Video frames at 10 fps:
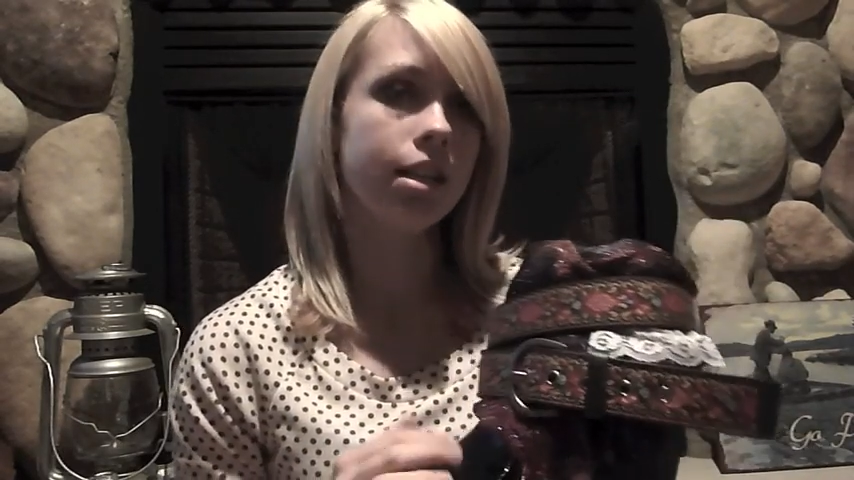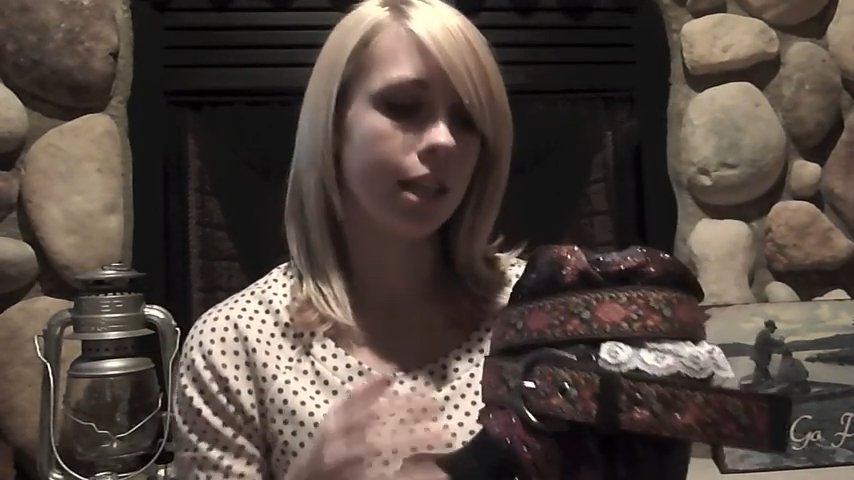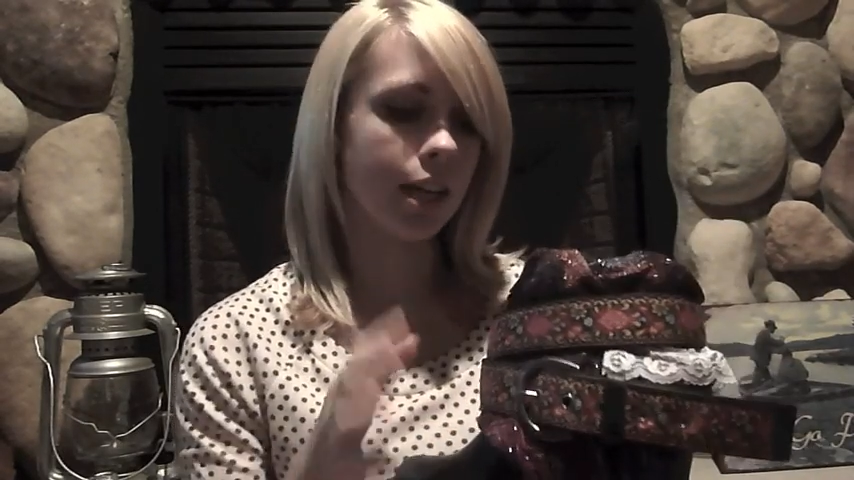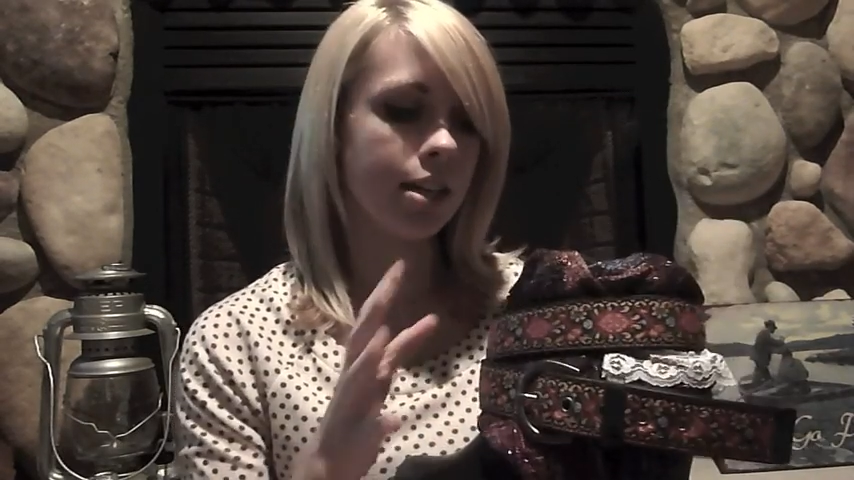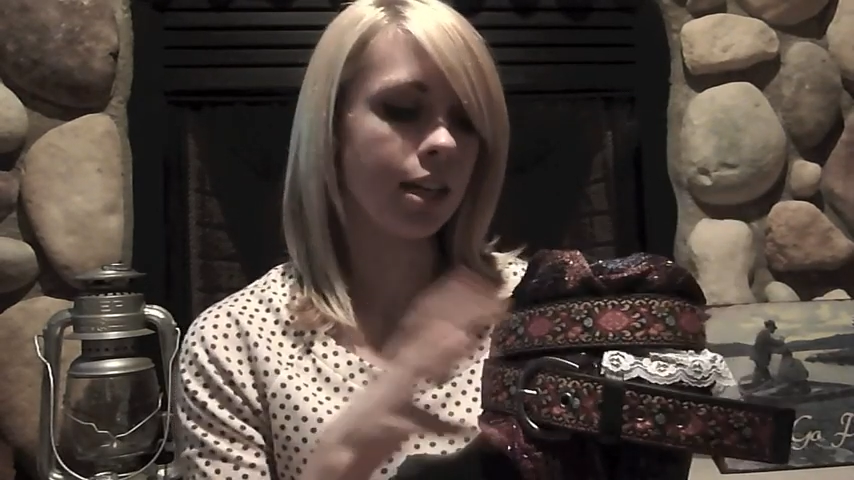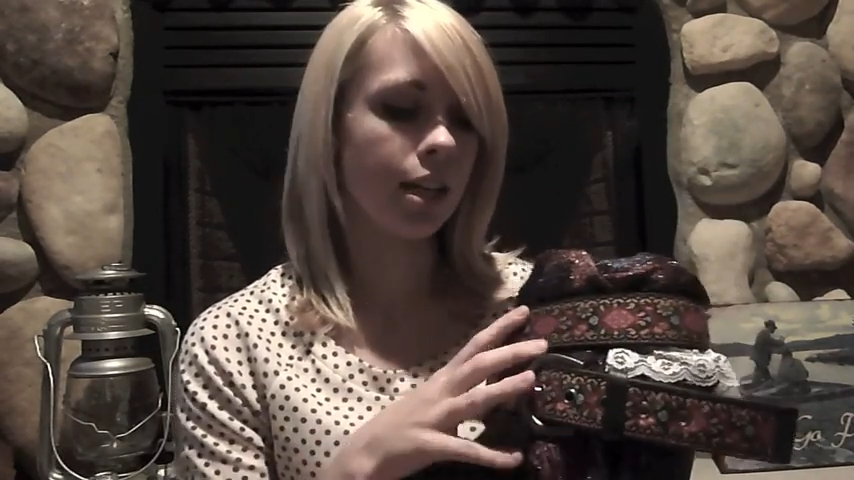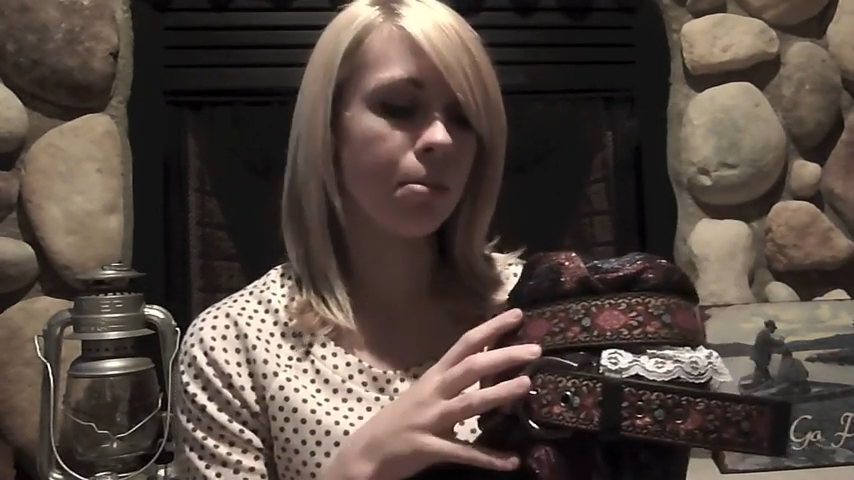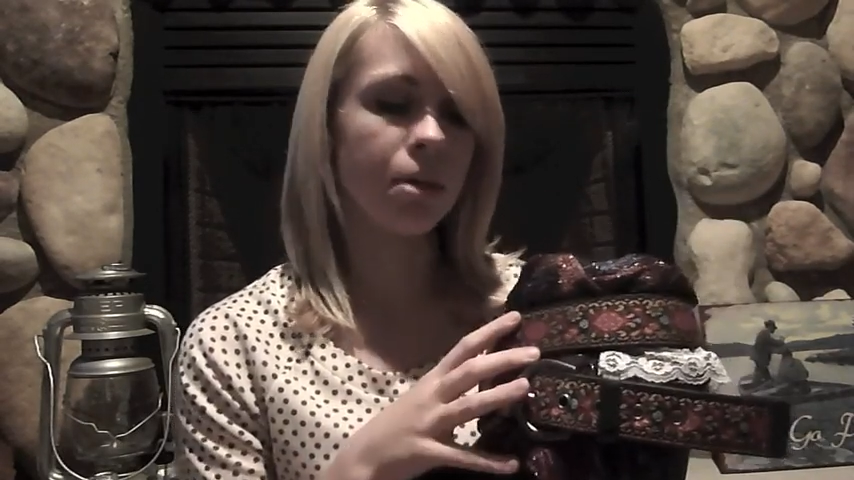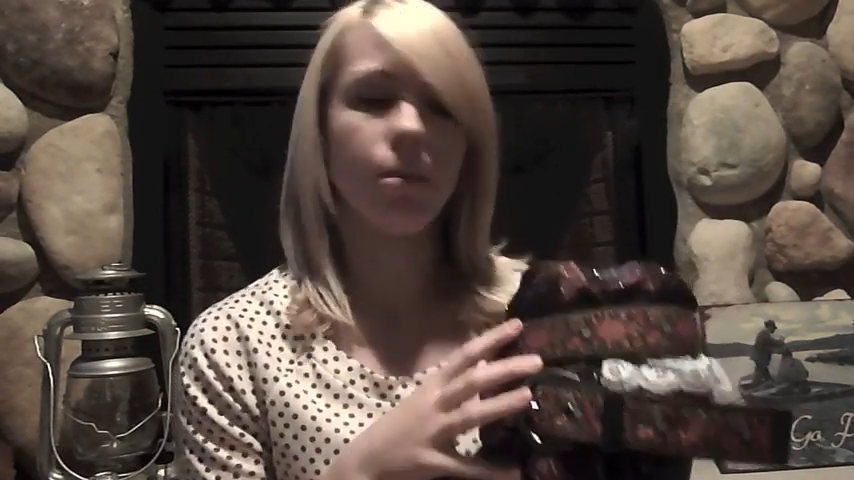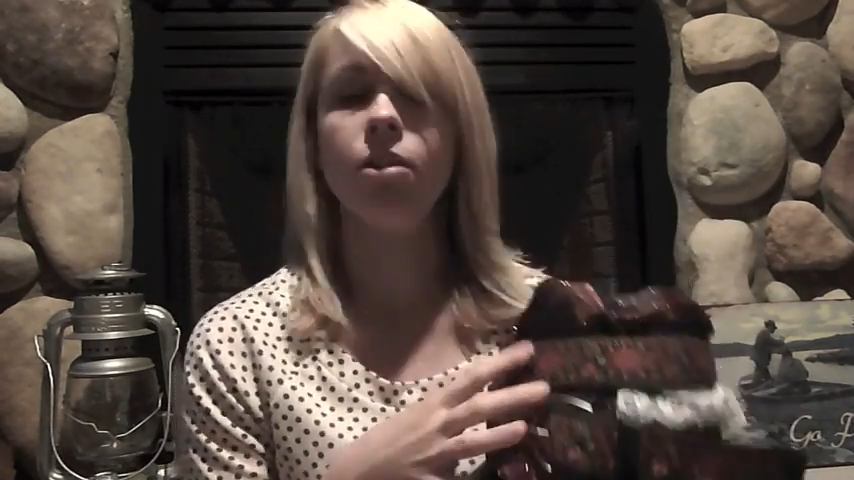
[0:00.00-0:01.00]
Like I did get to
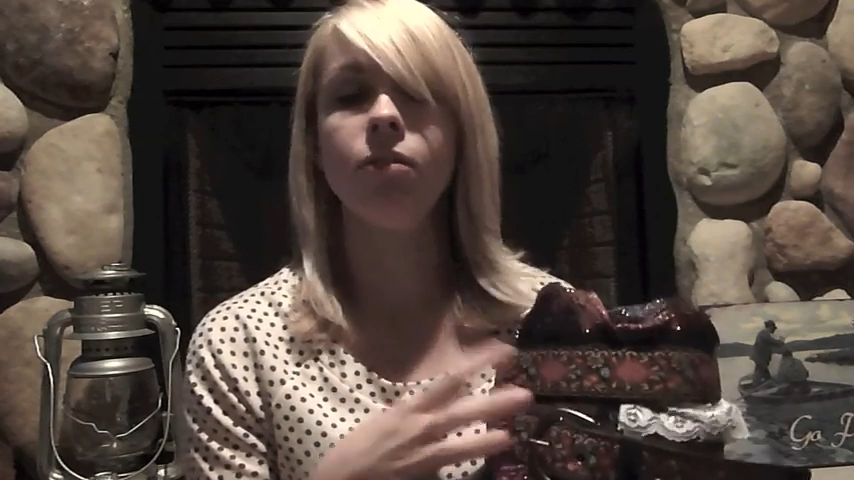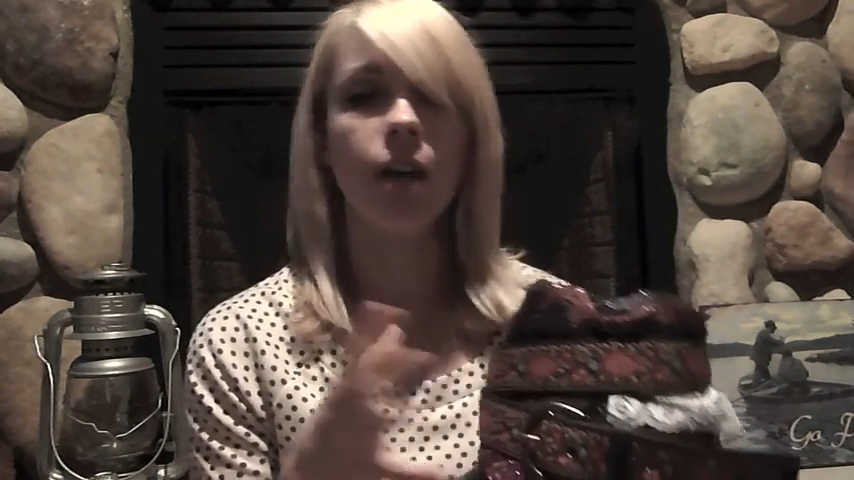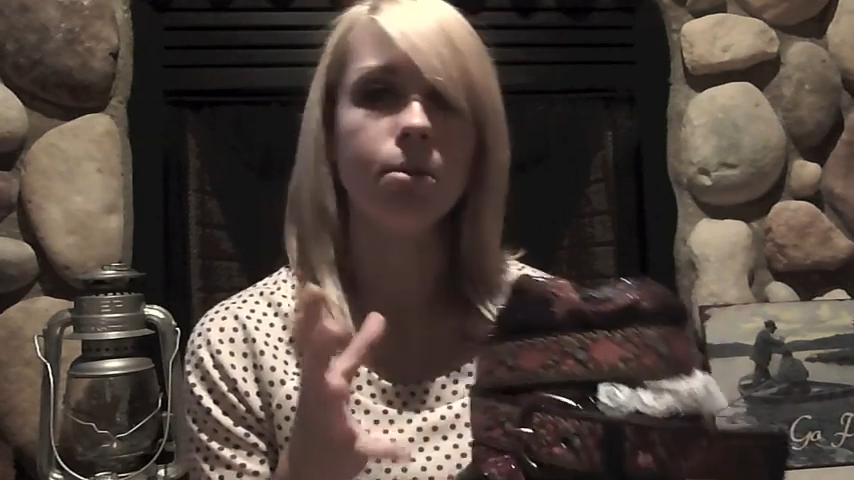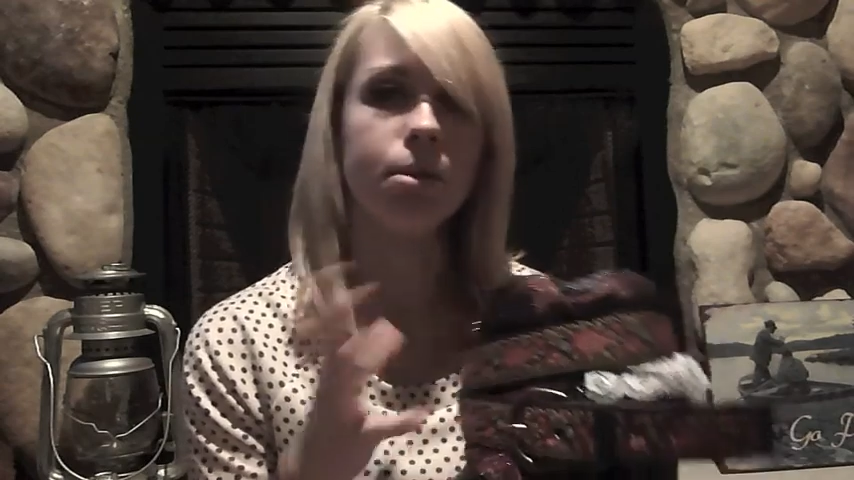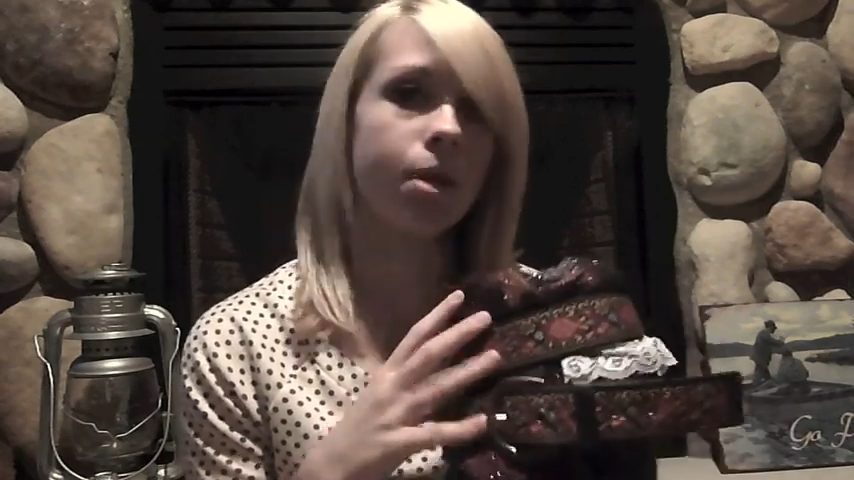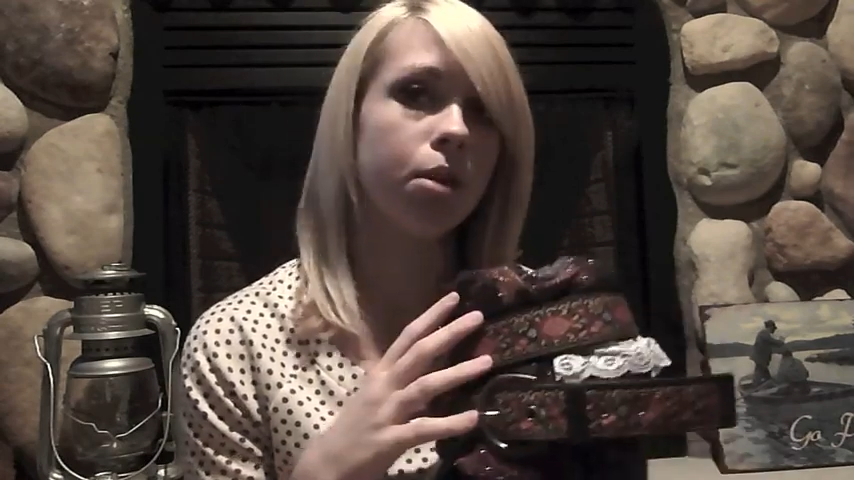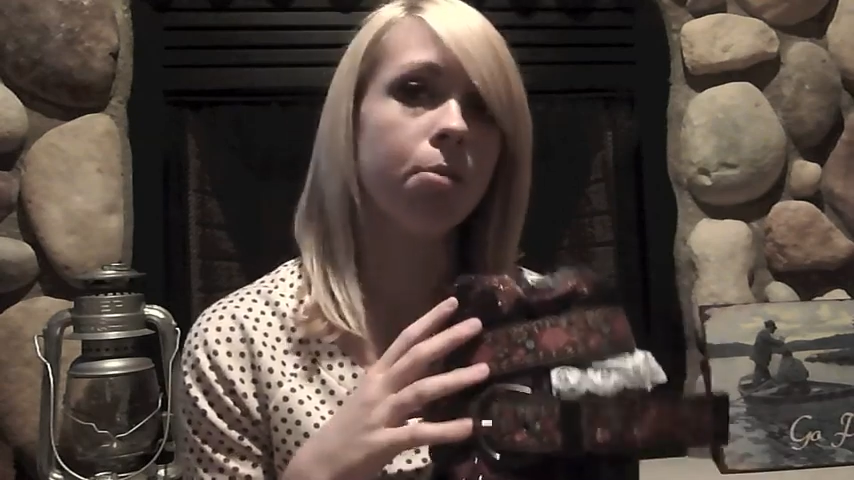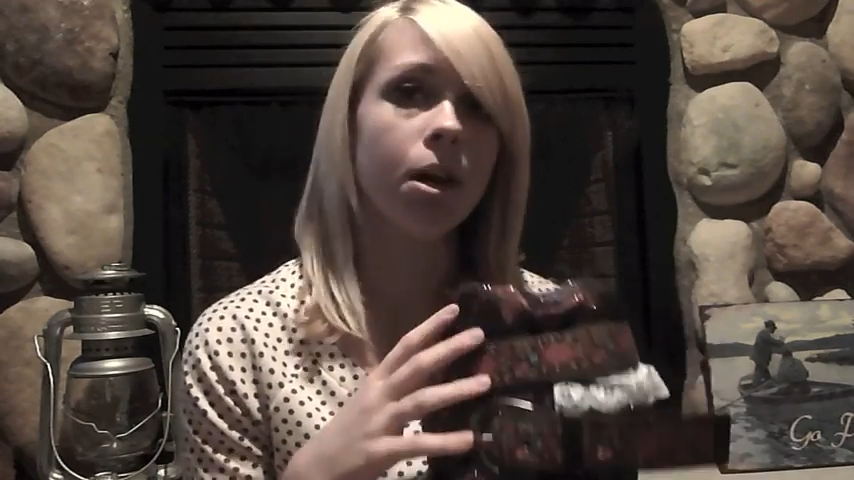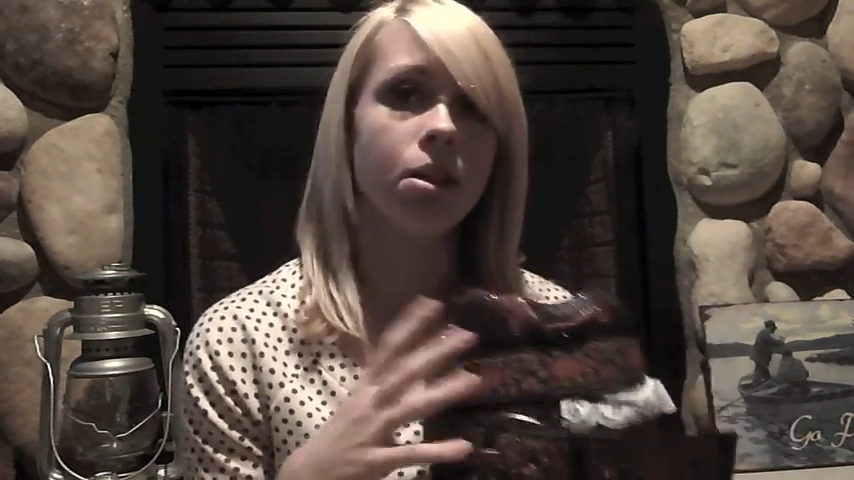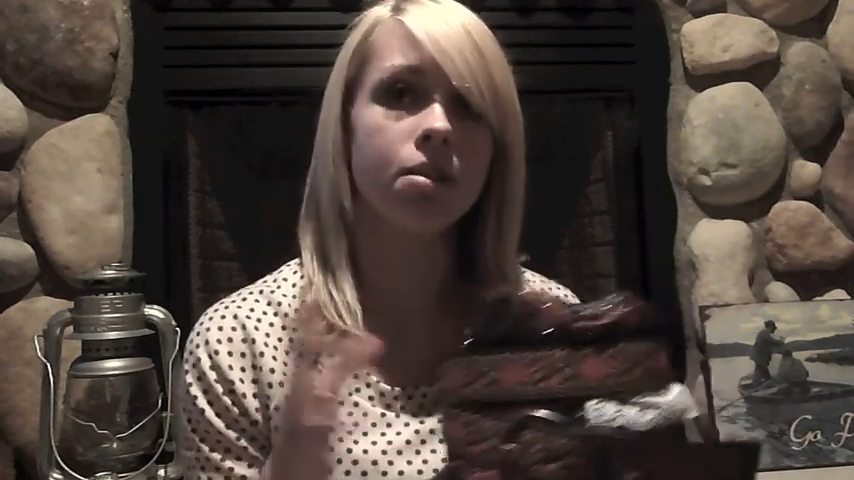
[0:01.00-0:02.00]
pick my own fabric, my own
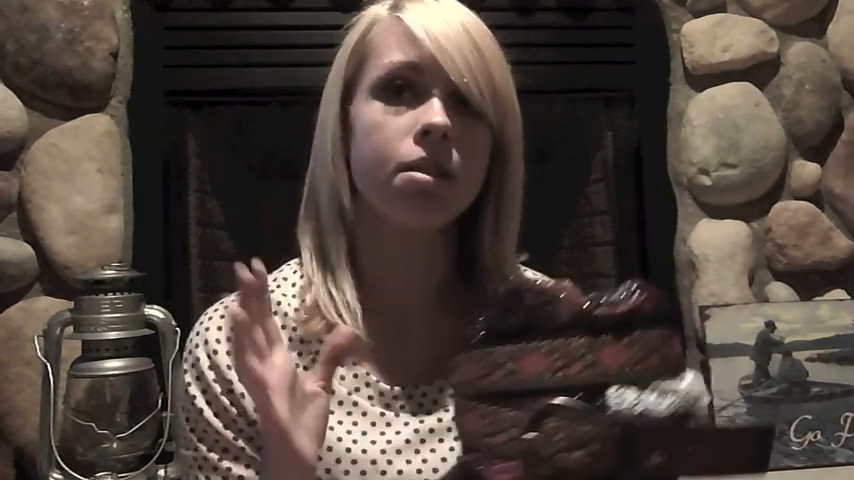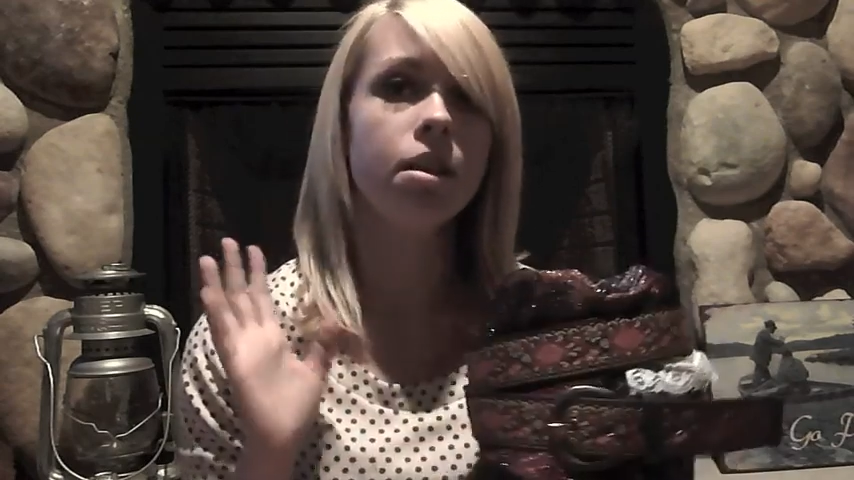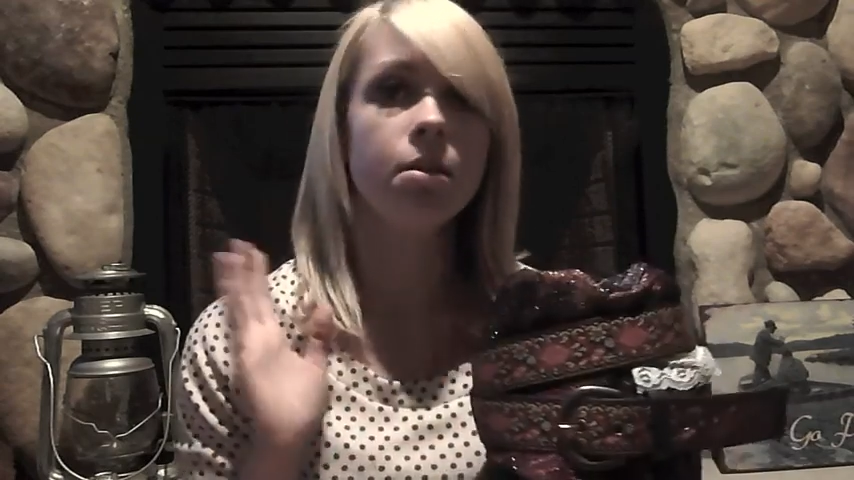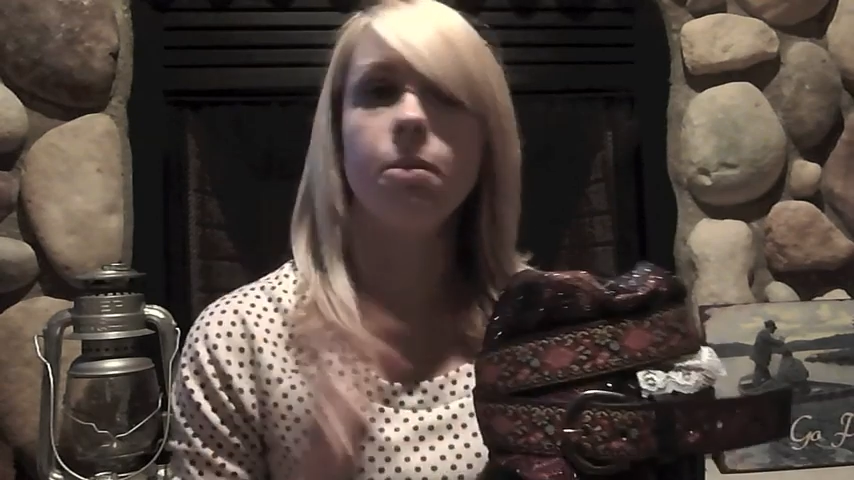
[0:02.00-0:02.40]
belts,